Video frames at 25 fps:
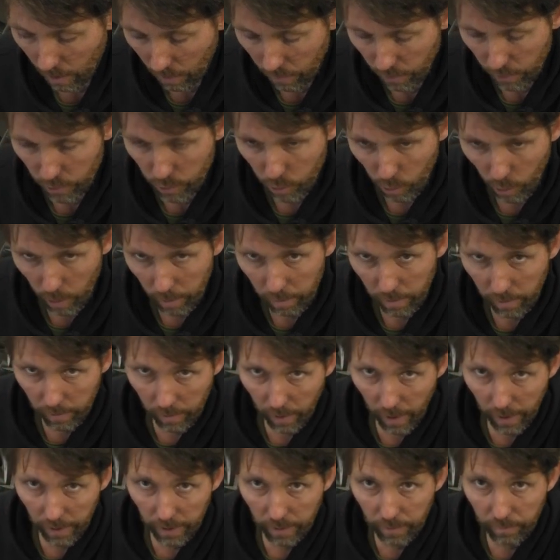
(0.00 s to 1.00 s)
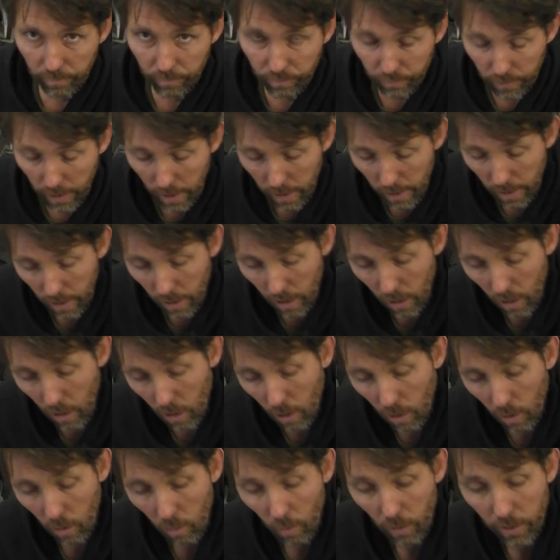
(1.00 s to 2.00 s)
on the drawing provided.
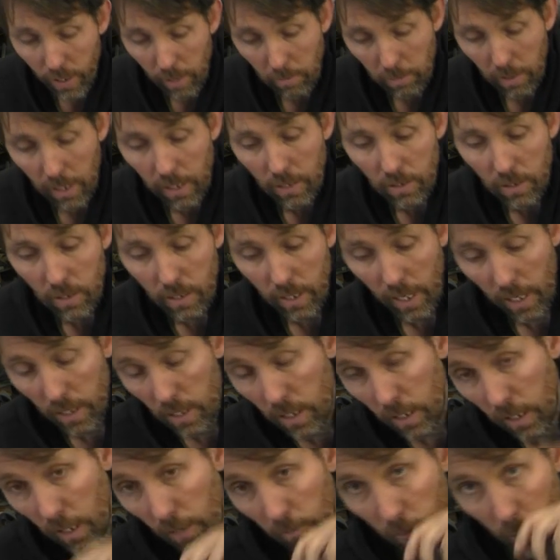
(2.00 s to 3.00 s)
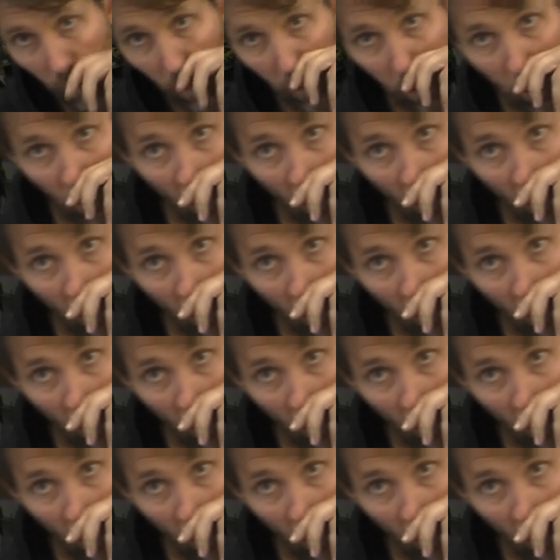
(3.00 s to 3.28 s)
What that means is they actually give you